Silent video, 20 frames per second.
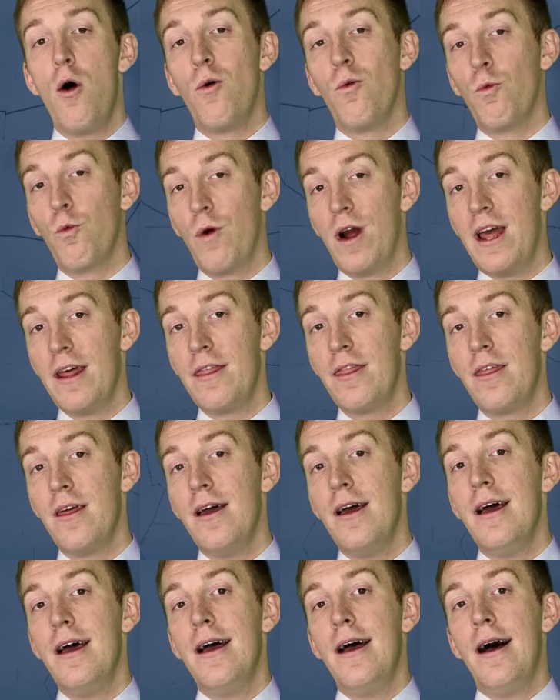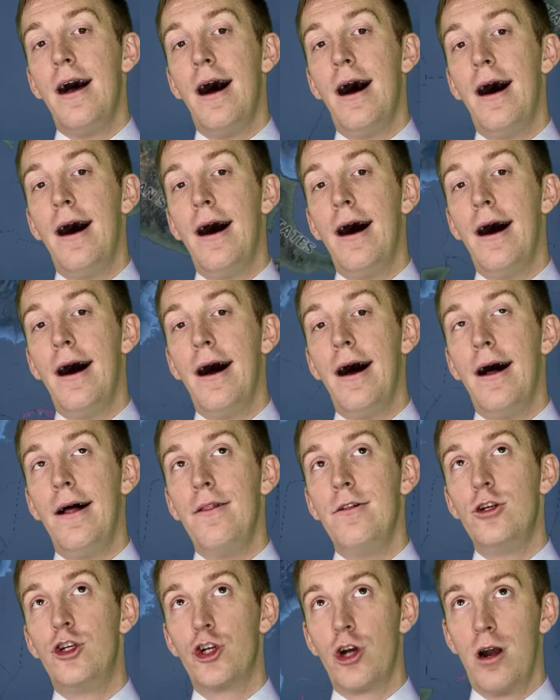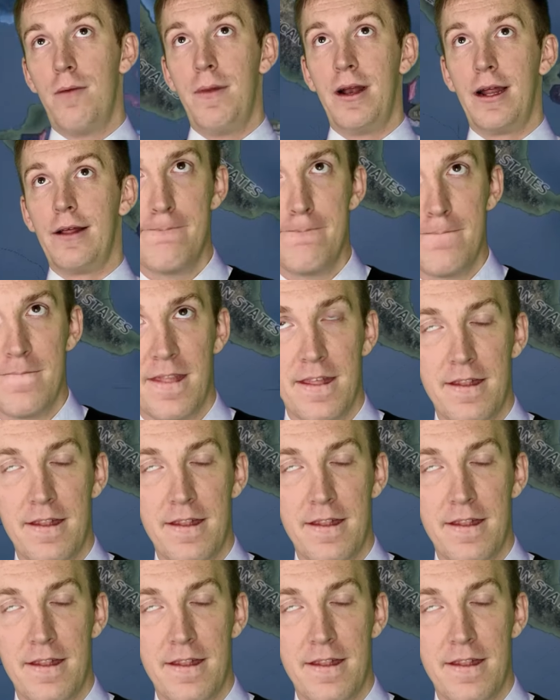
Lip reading: with Germany.